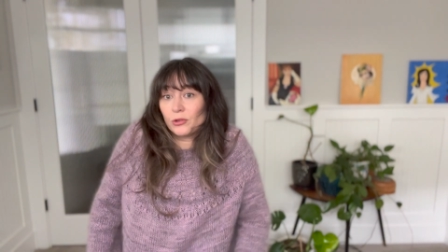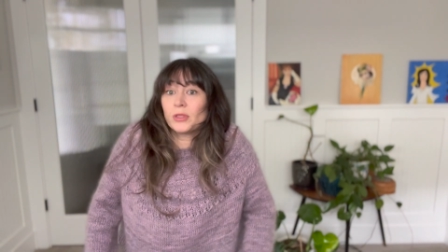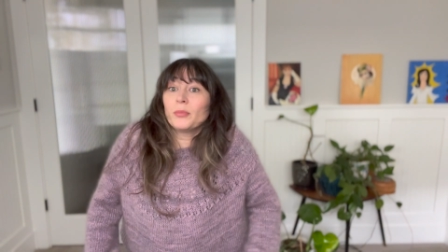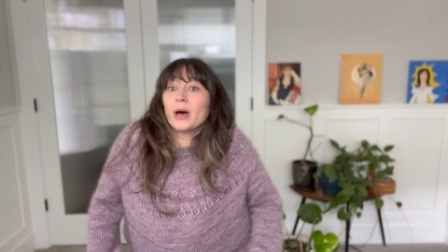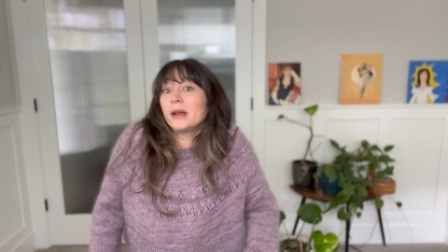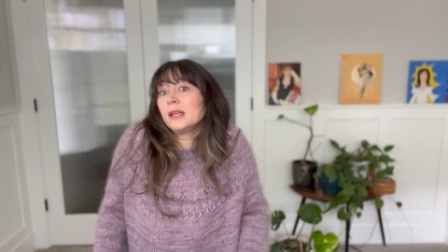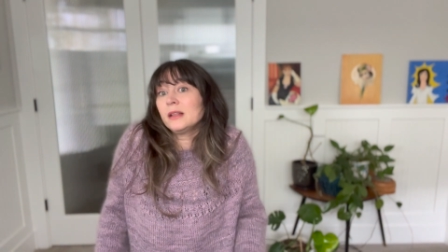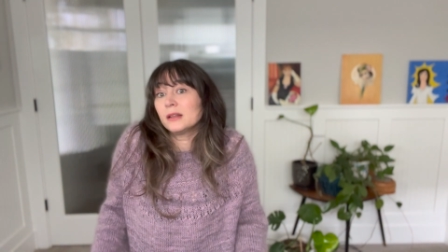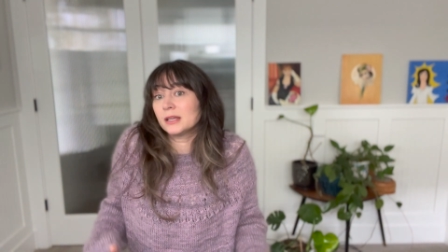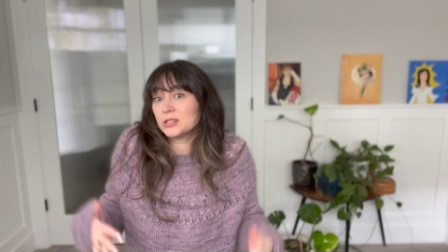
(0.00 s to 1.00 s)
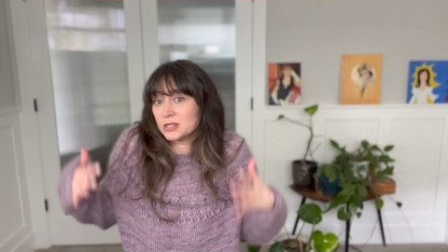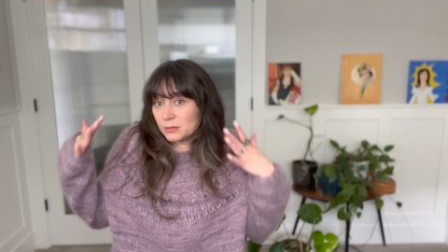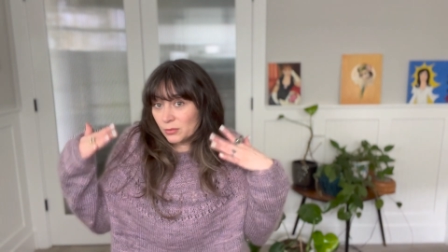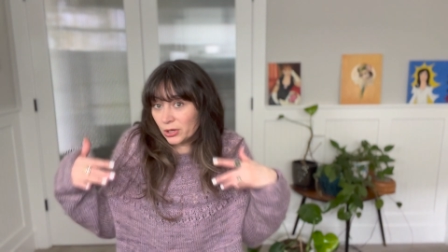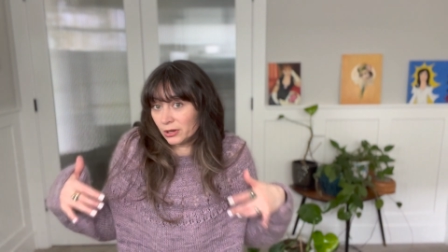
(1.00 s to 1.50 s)
the body, like just
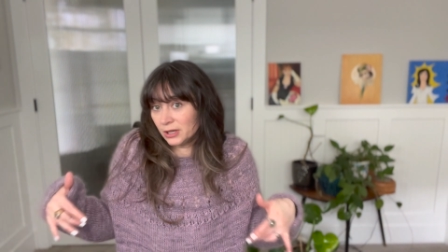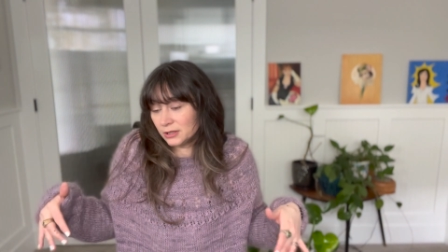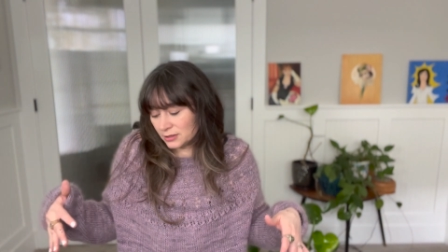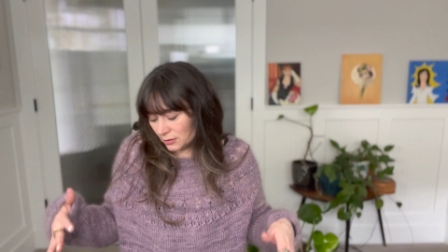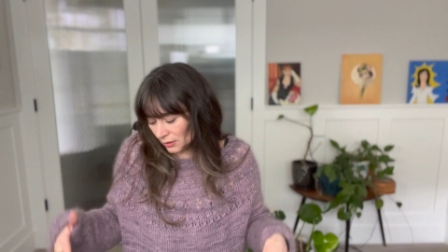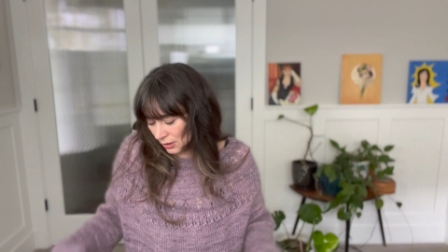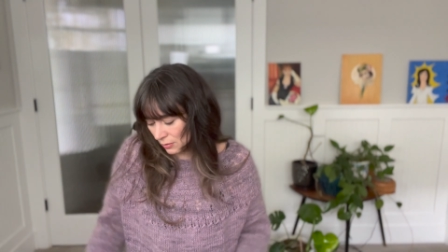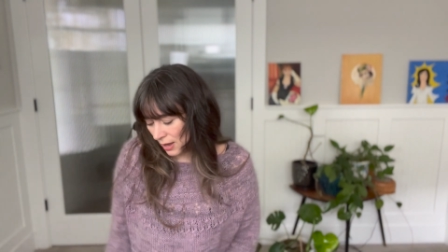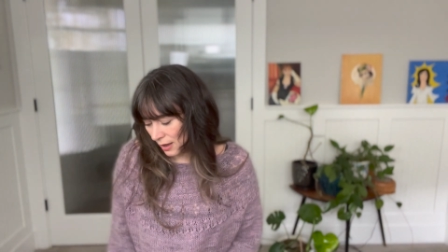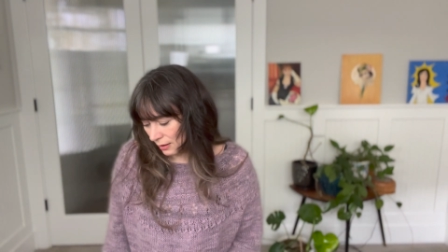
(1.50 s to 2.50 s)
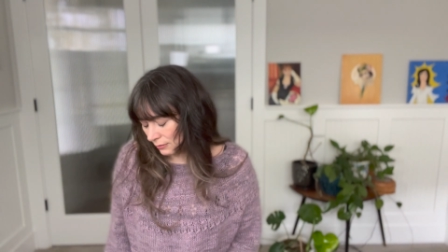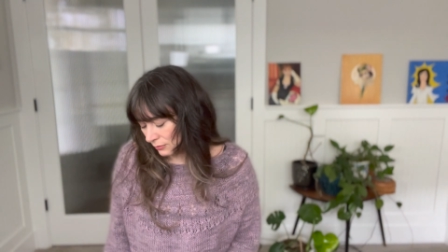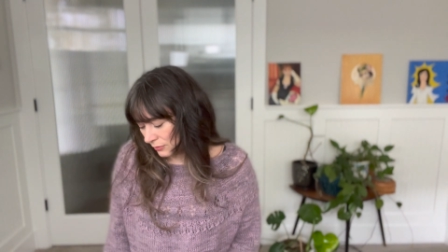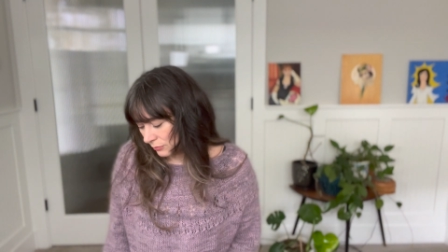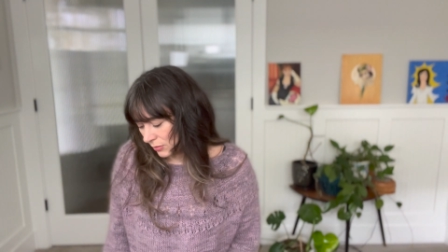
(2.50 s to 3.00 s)
mirror it so that you have
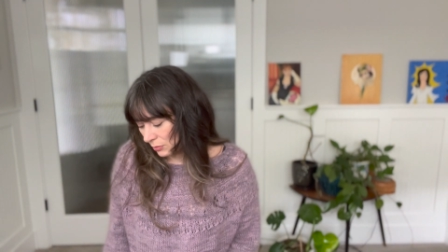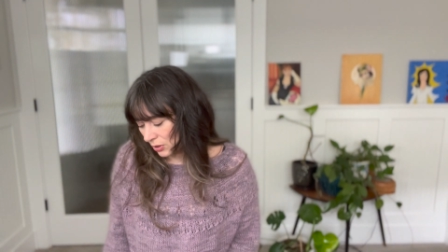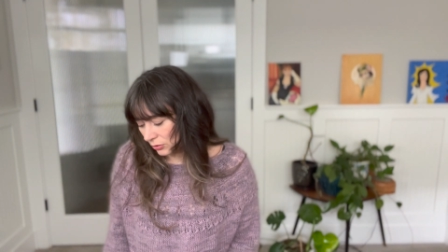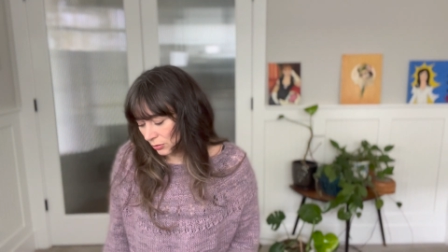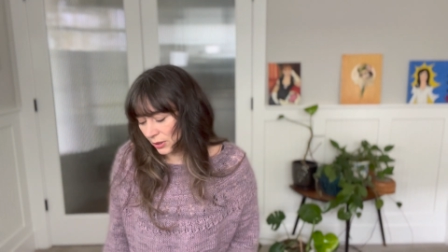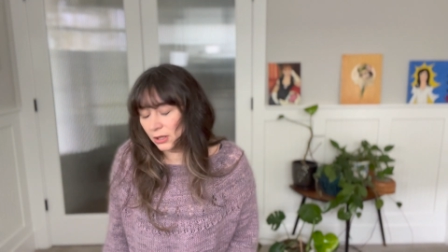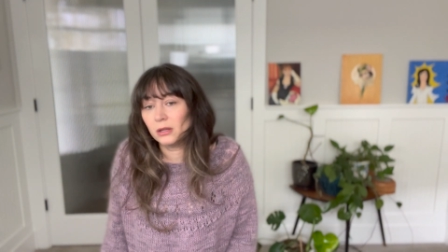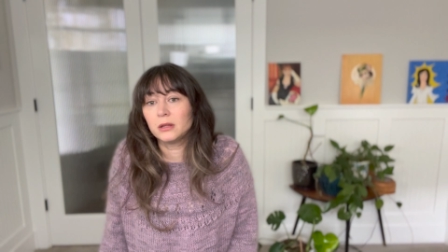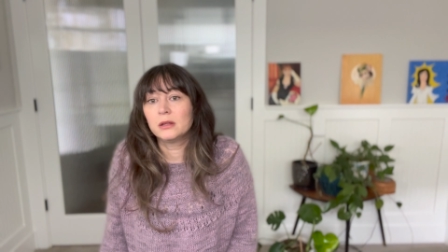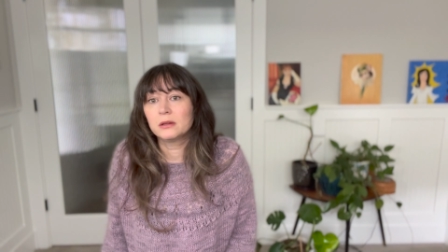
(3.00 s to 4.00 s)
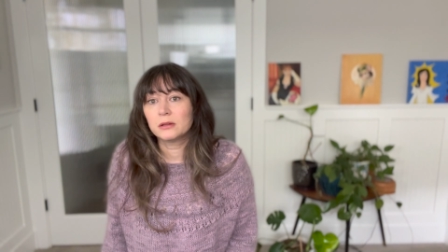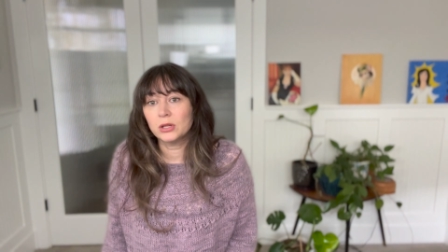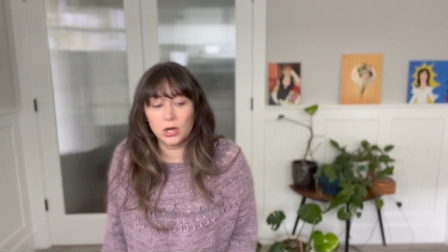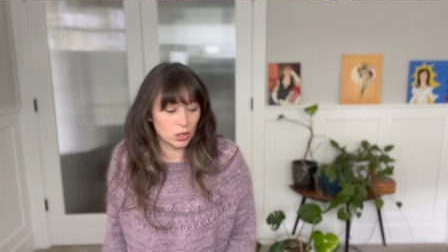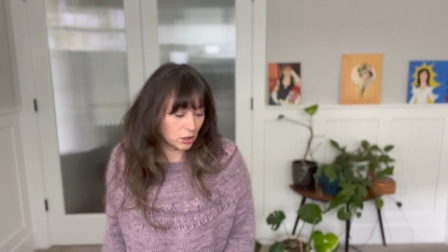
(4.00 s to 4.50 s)
maybe a little bit
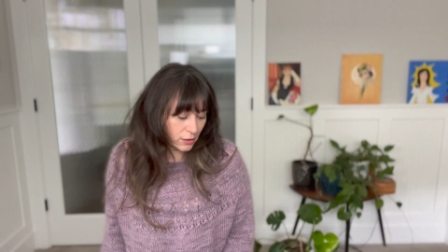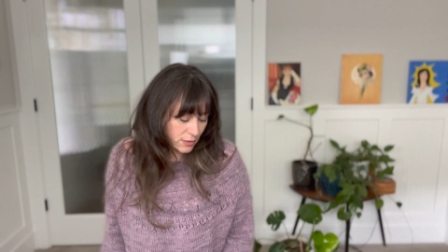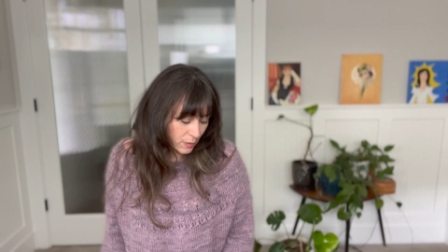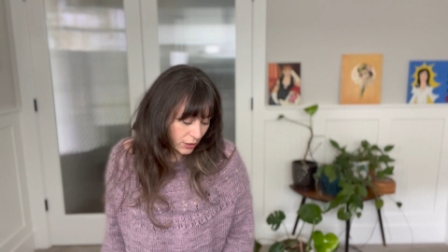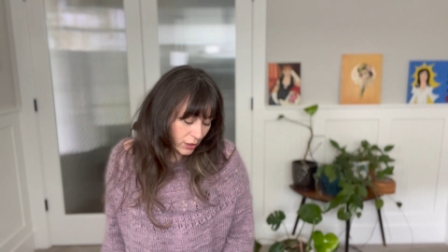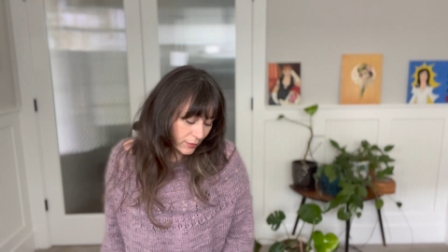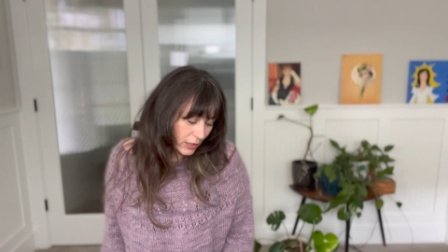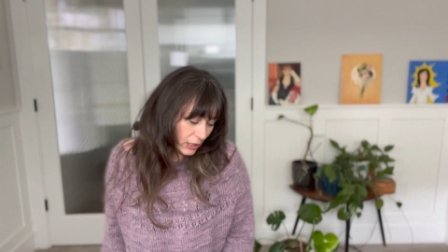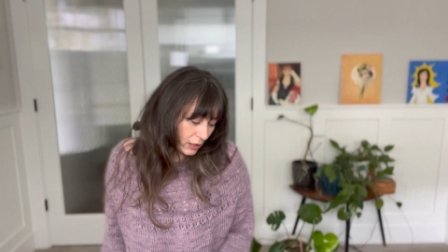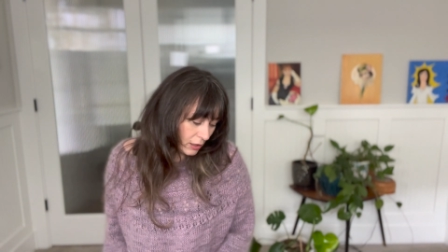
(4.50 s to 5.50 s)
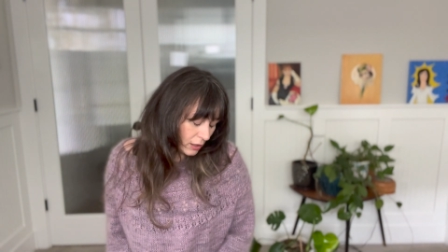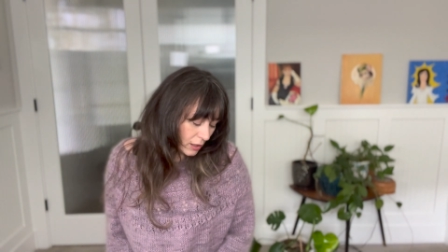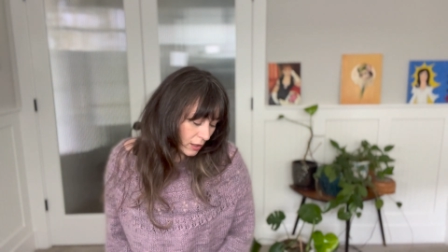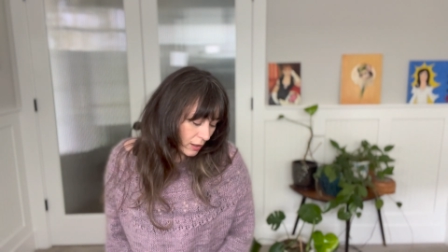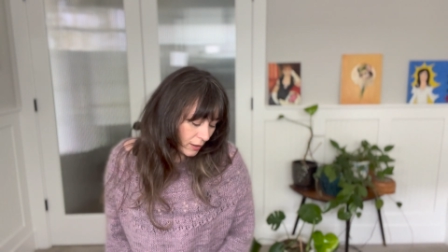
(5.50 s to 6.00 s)
longer sweater.
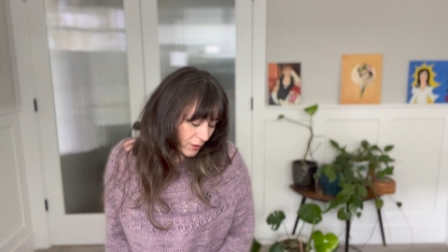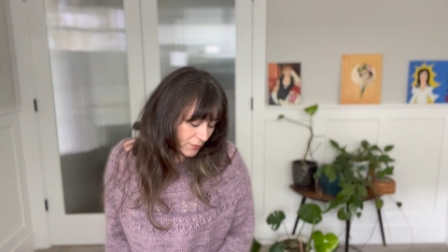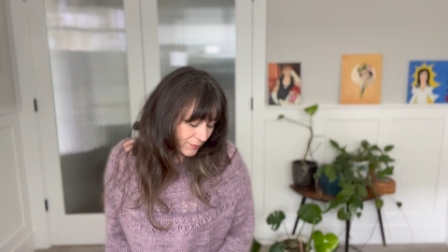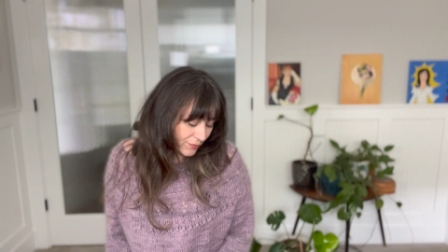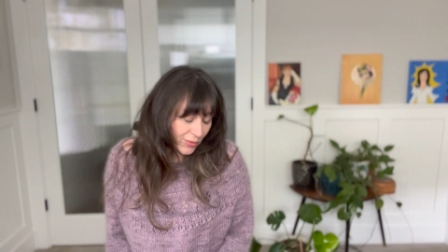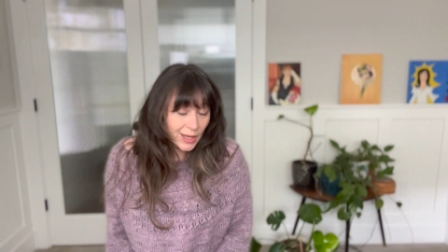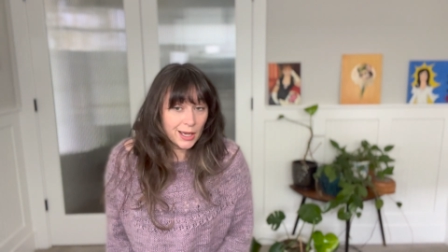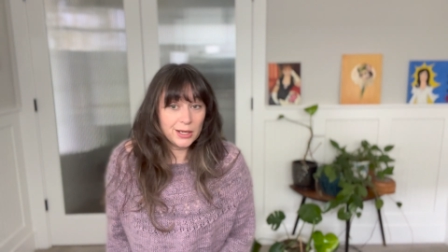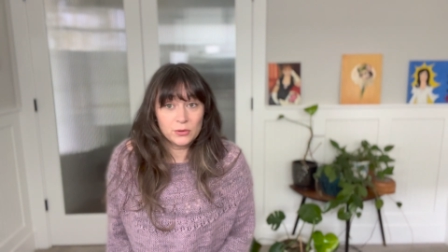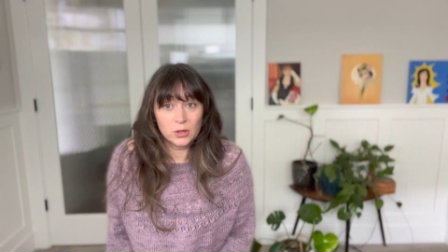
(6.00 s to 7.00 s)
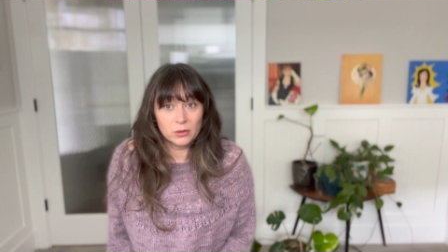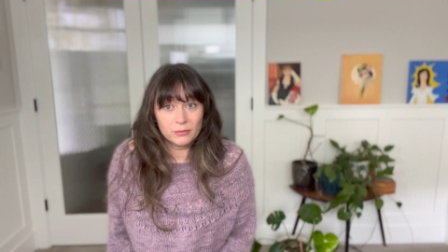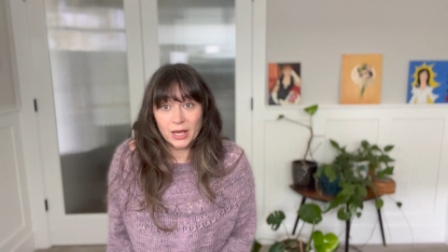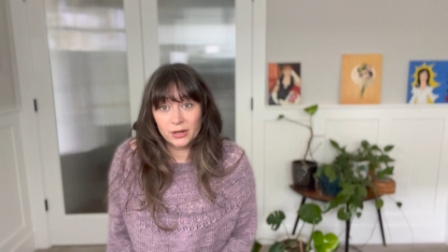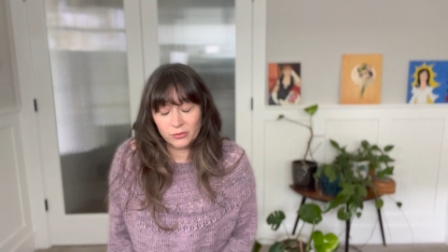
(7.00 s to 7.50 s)
I don't know.
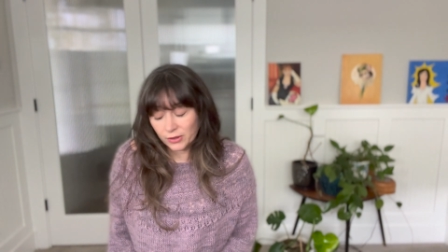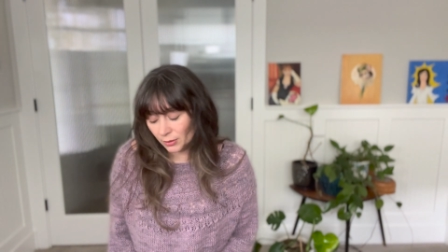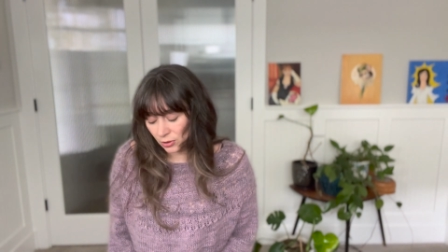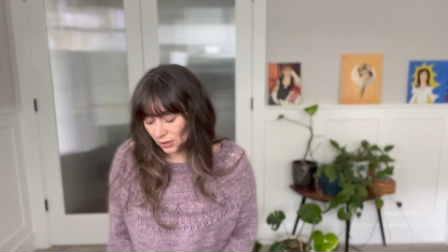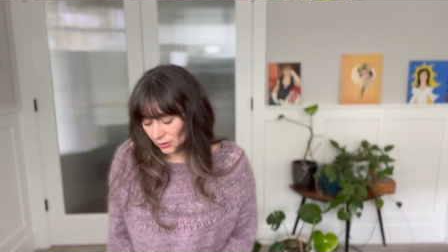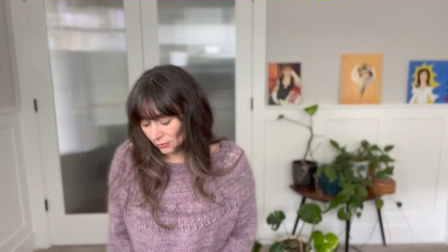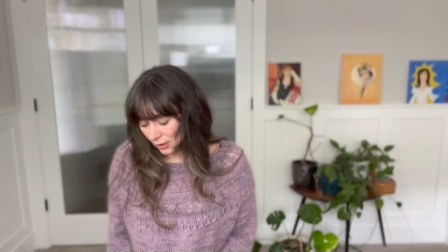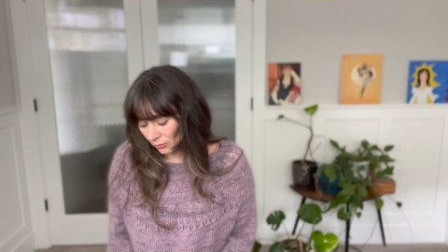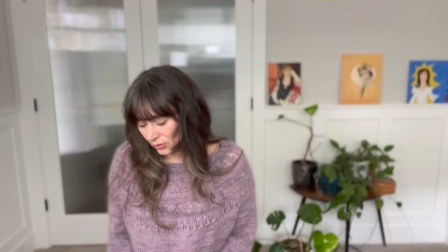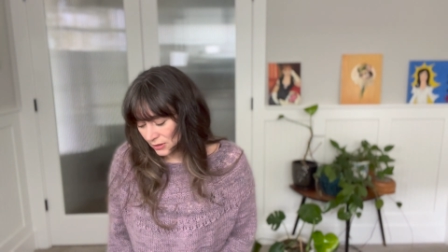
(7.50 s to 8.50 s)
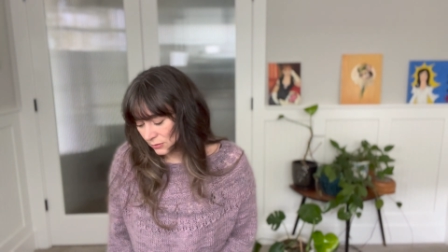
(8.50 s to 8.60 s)
I don't think I'm going to do that with this